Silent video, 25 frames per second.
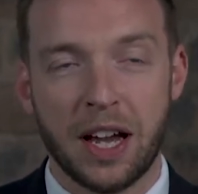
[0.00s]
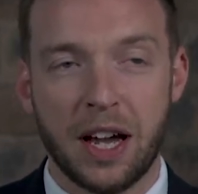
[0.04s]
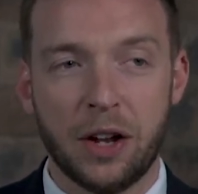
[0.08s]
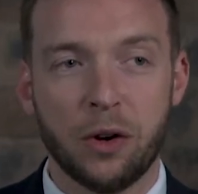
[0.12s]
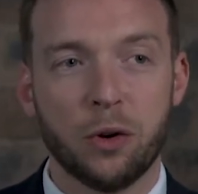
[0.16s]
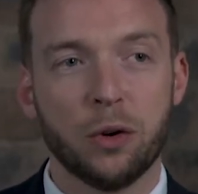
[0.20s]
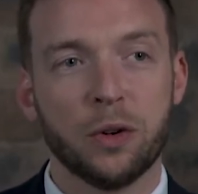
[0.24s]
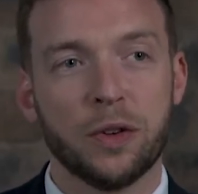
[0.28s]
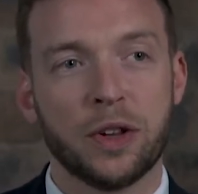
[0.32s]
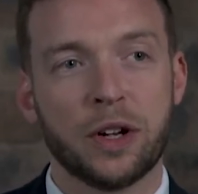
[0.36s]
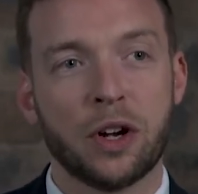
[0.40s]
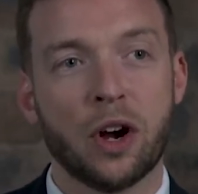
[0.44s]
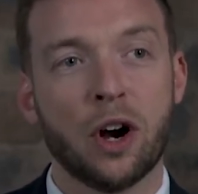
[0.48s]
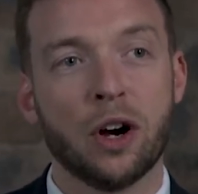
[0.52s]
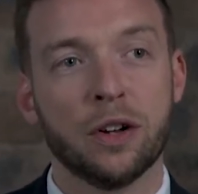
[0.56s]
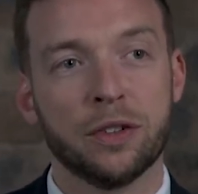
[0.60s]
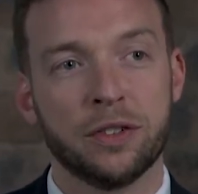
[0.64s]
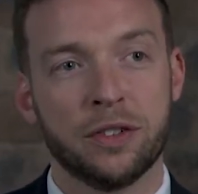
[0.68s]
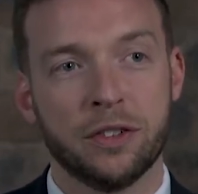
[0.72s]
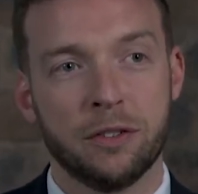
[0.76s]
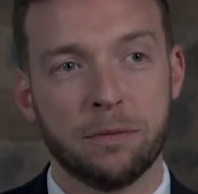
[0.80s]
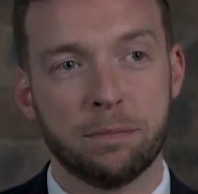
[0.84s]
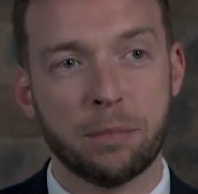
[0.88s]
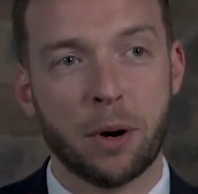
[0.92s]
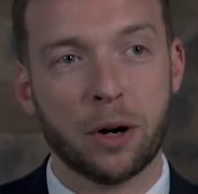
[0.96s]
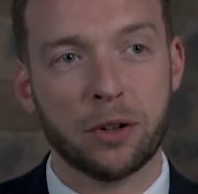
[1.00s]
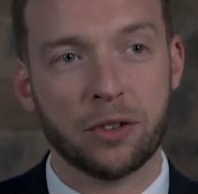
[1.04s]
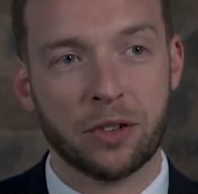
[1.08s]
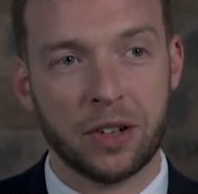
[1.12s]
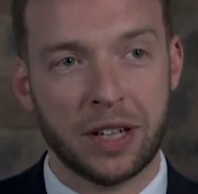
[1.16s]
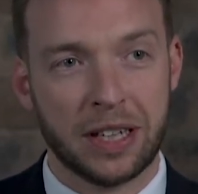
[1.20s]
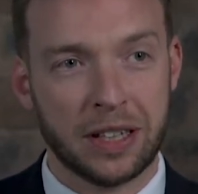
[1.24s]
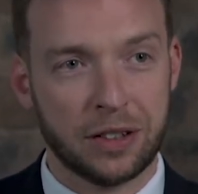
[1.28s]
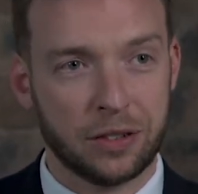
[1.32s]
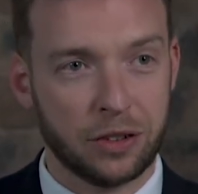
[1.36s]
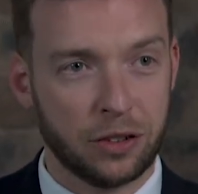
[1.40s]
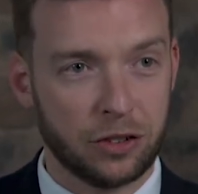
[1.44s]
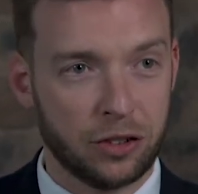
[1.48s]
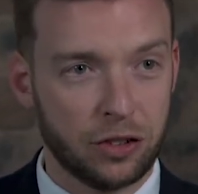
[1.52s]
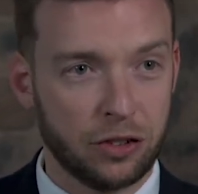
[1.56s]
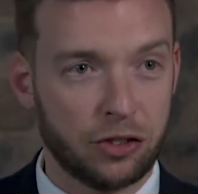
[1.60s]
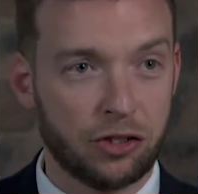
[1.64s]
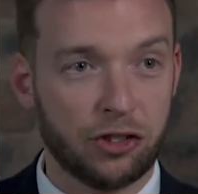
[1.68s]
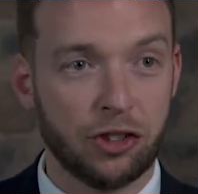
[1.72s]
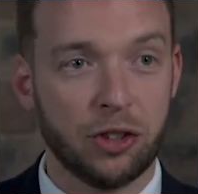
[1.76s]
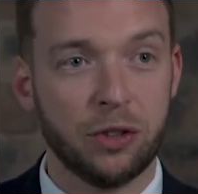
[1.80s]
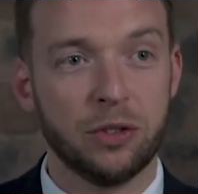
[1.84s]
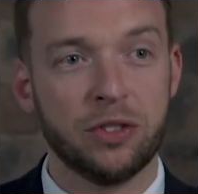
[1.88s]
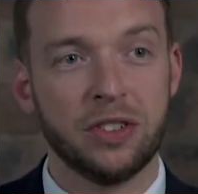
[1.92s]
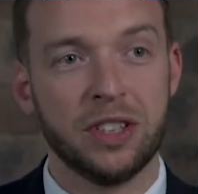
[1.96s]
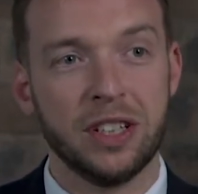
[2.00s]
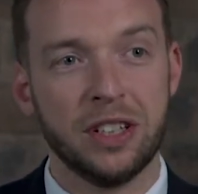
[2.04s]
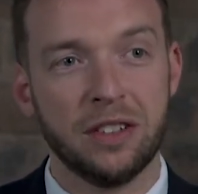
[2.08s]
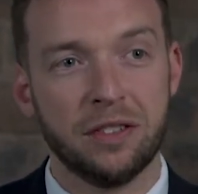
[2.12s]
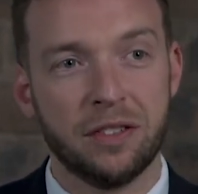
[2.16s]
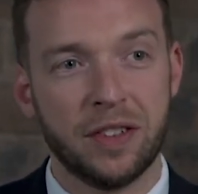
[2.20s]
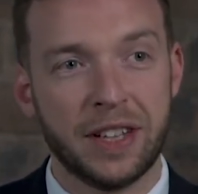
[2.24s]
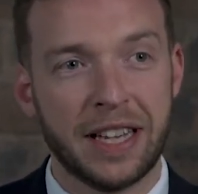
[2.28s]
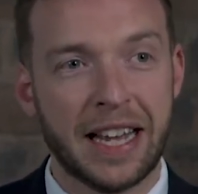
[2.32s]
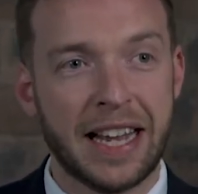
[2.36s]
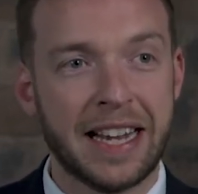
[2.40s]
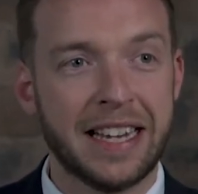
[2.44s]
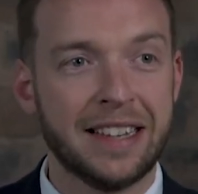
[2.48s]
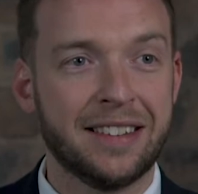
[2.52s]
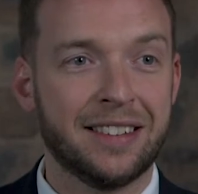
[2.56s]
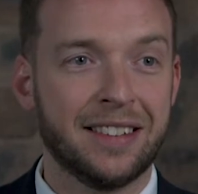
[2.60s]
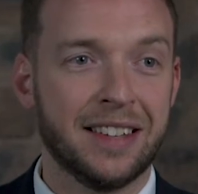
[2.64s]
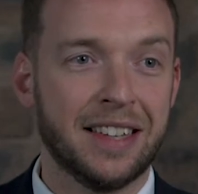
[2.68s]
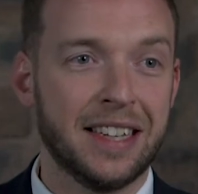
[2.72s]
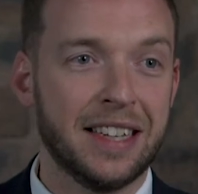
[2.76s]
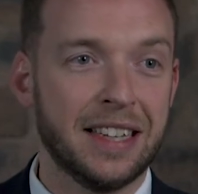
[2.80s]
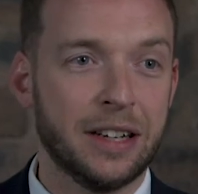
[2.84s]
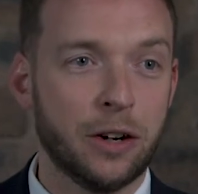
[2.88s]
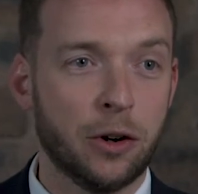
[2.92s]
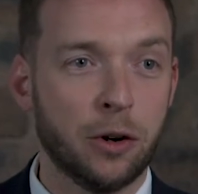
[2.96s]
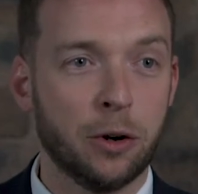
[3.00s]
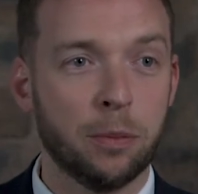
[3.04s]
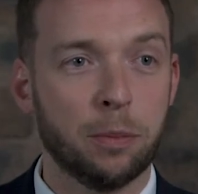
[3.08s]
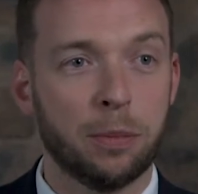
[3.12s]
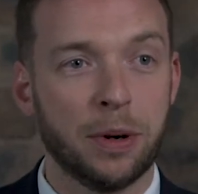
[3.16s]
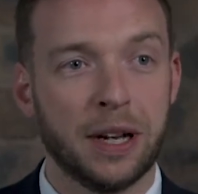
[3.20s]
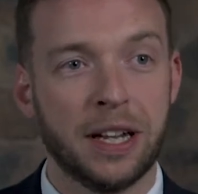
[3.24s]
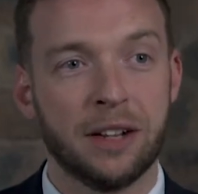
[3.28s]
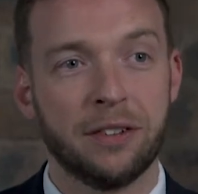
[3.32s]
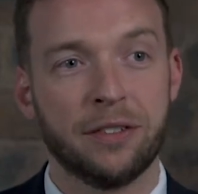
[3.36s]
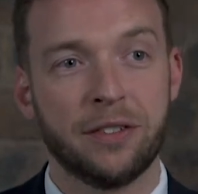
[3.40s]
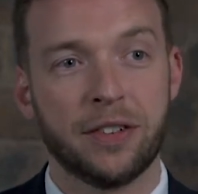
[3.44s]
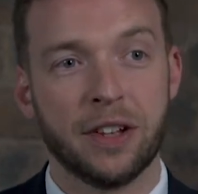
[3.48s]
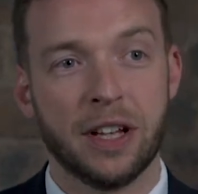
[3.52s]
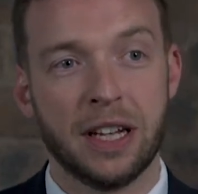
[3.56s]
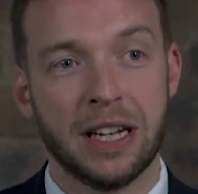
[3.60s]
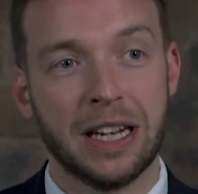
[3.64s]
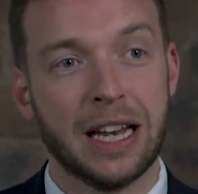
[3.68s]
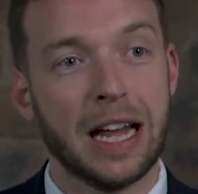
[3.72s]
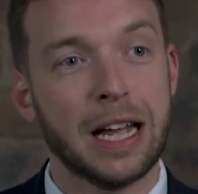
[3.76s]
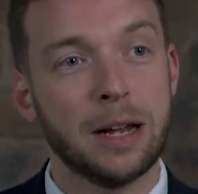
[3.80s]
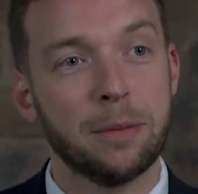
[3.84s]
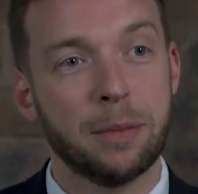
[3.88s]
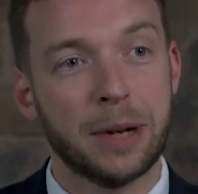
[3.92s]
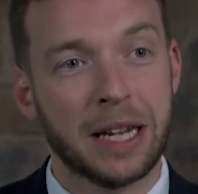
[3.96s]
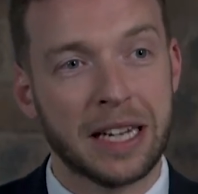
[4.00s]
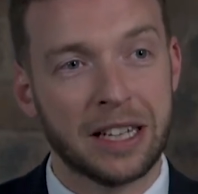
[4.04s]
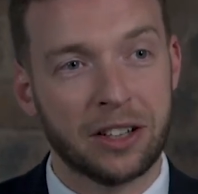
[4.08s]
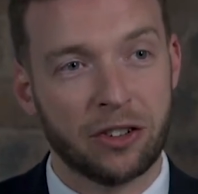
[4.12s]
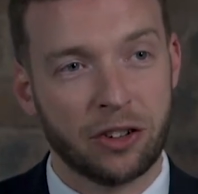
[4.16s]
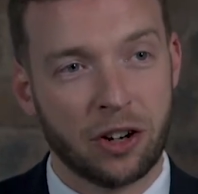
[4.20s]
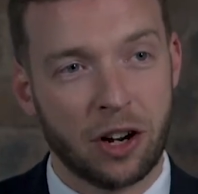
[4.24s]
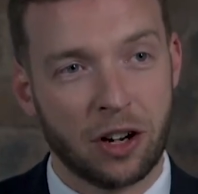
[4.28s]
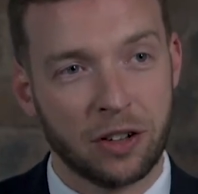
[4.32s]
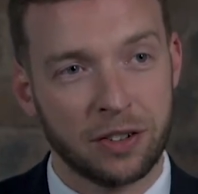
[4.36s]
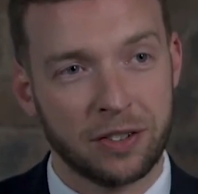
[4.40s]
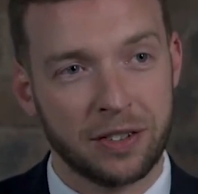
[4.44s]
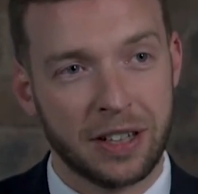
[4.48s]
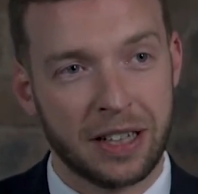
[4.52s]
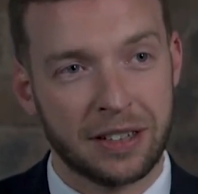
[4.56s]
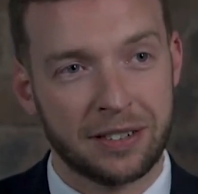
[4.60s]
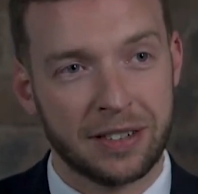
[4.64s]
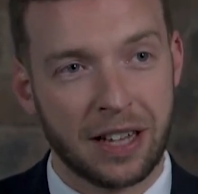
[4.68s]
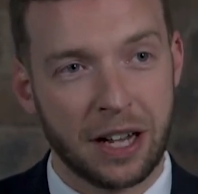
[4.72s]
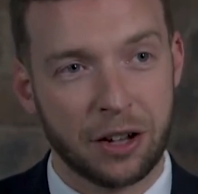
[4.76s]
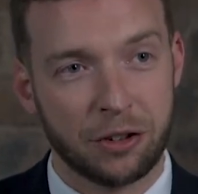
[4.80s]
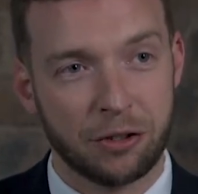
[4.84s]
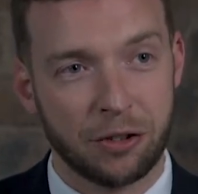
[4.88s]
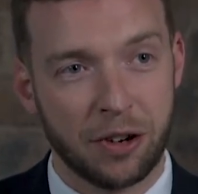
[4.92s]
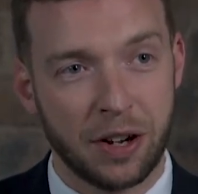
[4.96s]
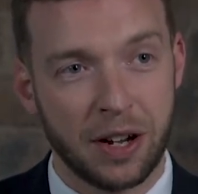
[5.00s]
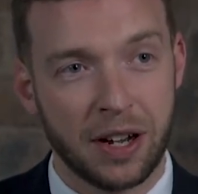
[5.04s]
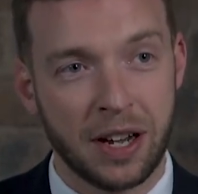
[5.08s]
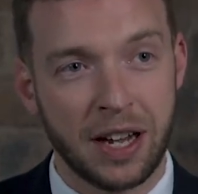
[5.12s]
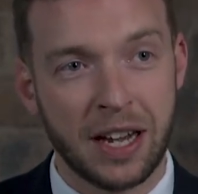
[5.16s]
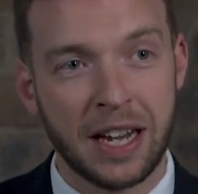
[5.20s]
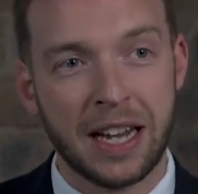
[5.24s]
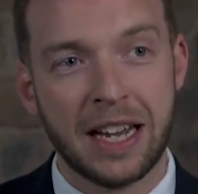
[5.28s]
and all the costs of bottling, such as duty, VAT, uplift, and labelling costs, etc.